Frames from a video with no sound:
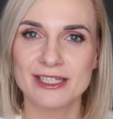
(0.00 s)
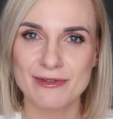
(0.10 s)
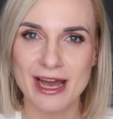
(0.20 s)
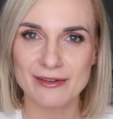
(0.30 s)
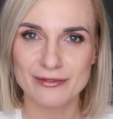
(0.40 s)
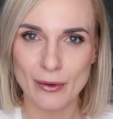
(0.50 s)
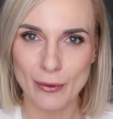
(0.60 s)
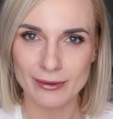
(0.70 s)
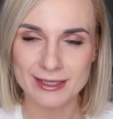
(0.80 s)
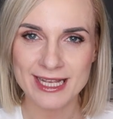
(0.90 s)
derived
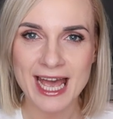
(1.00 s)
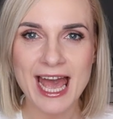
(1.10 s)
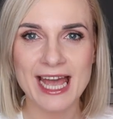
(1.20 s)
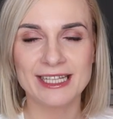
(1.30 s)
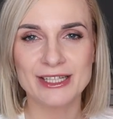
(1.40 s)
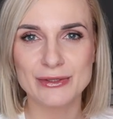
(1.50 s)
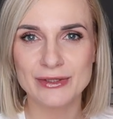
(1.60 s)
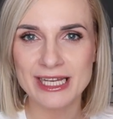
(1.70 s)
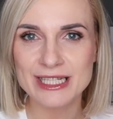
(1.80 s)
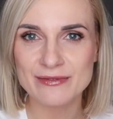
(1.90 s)
oils. And in
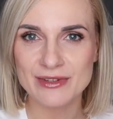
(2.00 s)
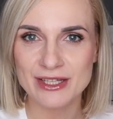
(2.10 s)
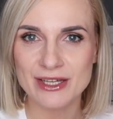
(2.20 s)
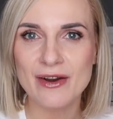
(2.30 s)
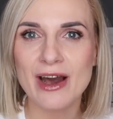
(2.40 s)
today's video,